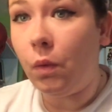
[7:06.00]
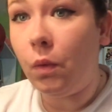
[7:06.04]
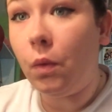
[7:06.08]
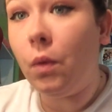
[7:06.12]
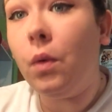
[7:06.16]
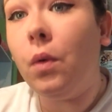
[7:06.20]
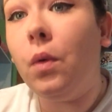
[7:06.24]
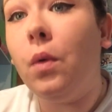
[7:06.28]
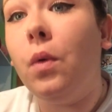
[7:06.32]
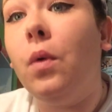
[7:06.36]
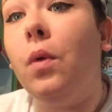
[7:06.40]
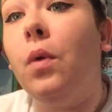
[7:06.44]

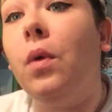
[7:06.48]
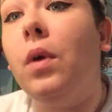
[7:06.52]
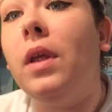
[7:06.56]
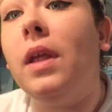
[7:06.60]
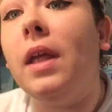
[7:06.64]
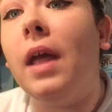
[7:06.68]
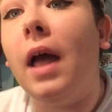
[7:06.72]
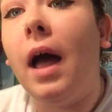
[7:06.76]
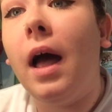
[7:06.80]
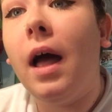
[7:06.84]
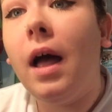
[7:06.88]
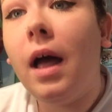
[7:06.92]
Ooh,
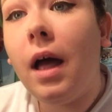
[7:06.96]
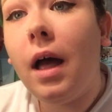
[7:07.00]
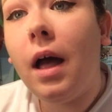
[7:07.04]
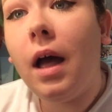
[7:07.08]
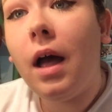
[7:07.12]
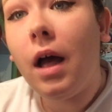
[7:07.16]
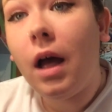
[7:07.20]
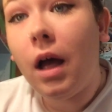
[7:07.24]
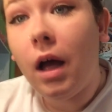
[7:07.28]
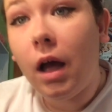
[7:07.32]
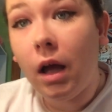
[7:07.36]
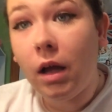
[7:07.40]

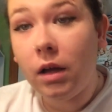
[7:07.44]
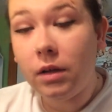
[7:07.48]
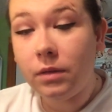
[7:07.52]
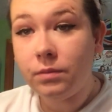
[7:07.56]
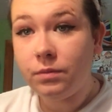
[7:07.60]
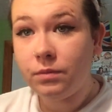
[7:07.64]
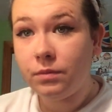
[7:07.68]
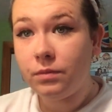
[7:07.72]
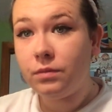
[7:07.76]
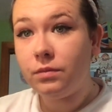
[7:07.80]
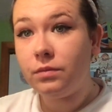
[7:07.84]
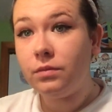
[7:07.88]
yeah.
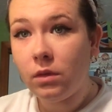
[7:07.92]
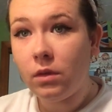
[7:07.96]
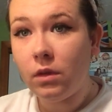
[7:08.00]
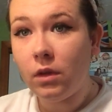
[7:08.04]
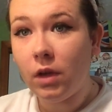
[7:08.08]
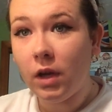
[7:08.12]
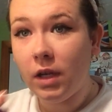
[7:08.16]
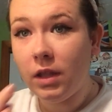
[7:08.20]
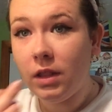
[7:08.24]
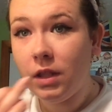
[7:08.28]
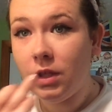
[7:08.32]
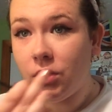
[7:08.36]

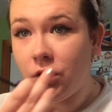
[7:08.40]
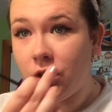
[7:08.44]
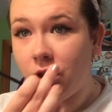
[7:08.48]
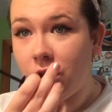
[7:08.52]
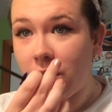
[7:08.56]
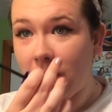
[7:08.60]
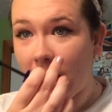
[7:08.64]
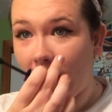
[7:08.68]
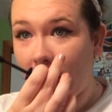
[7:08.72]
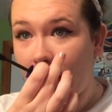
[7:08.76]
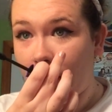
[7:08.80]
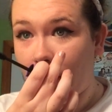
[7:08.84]
Look at the
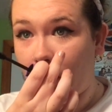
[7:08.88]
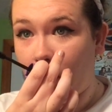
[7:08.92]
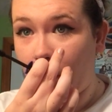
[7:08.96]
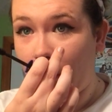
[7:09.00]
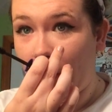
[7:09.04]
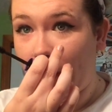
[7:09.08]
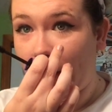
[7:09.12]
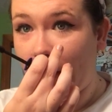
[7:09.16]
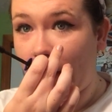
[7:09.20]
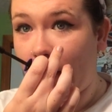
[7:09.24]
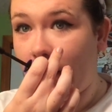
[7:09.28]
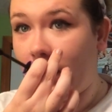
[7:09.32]
shadow
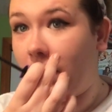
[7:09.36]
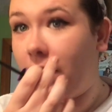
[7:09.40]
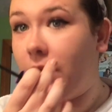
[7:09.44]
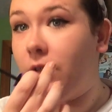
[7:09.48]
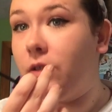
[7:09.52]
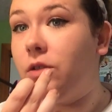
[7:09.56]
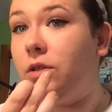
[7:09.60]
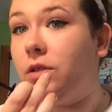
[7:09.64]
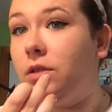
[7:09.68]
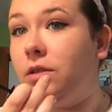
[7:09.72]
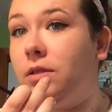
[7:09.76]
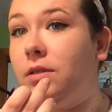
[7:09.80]
my
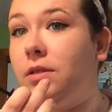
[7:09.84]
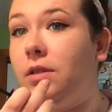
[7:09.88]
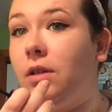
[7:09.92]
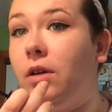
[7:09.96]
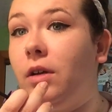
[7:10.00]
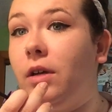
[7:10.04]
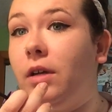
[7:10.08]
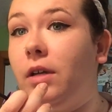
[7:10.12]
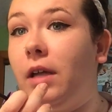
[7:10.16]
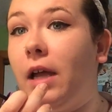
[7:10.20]
eyelashes are